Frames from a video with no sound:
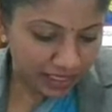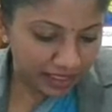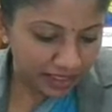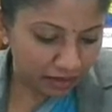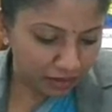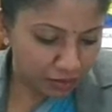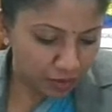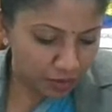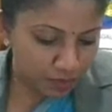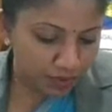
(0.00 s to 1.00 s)
And he also
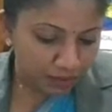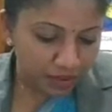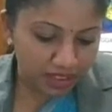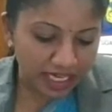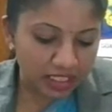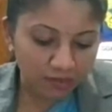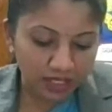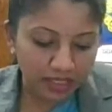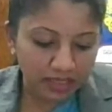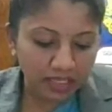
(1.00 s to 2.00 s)
spoke about
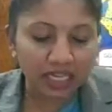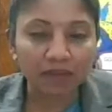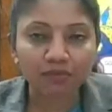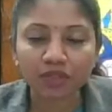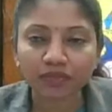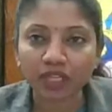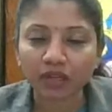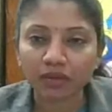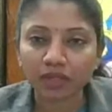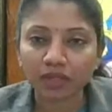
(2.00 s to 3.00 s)
science-based adaptive
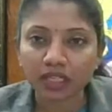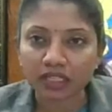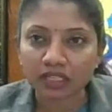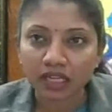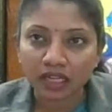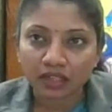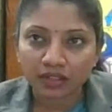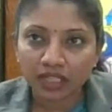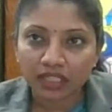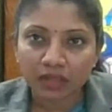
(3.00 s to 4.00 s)
governance.
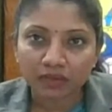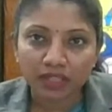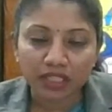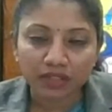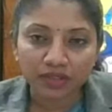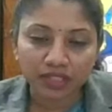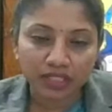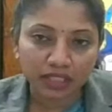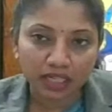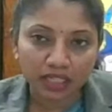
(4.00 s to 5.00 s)
So that is a very
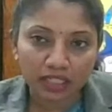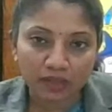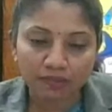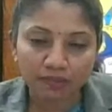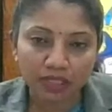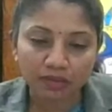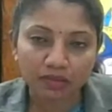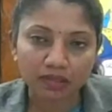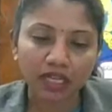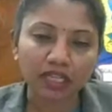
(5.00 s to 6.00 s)
interesting concept.
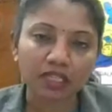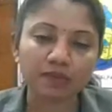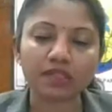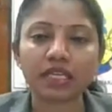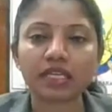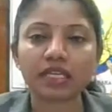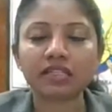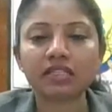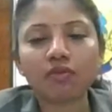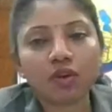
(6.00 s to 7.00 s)
That is
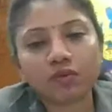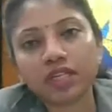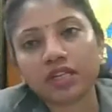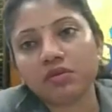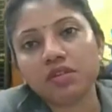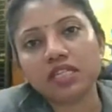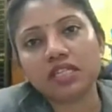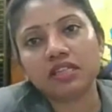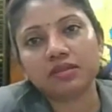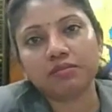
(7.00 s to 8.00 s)
precisely what we are doing
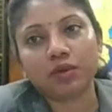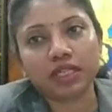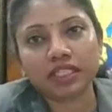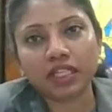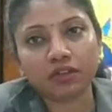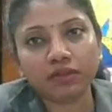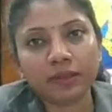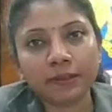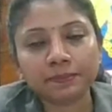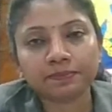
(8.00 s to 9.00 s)
in Bongaigaon.